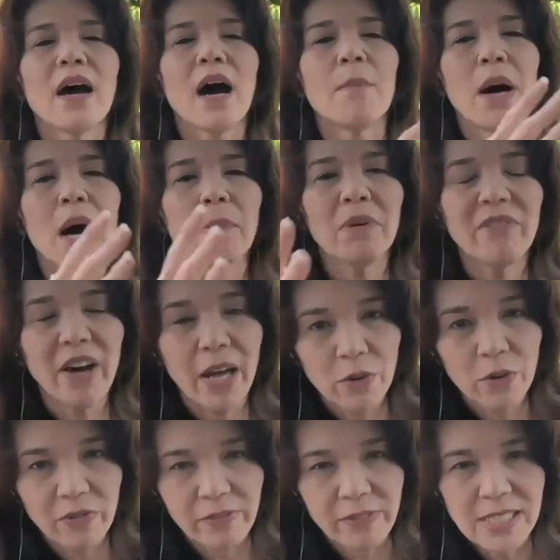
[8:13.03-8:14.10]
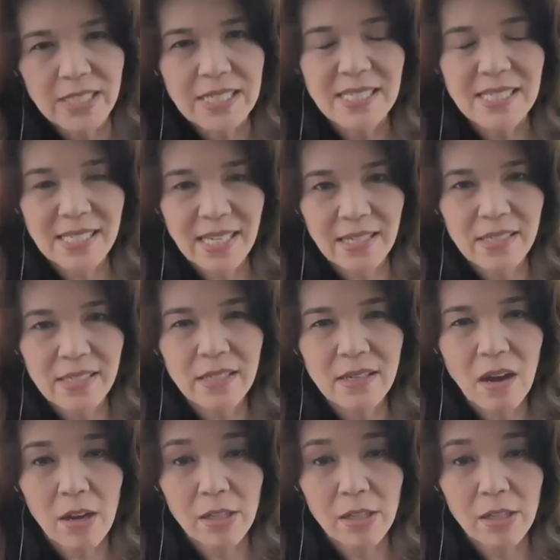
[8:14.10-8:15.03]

A mob of 150 descended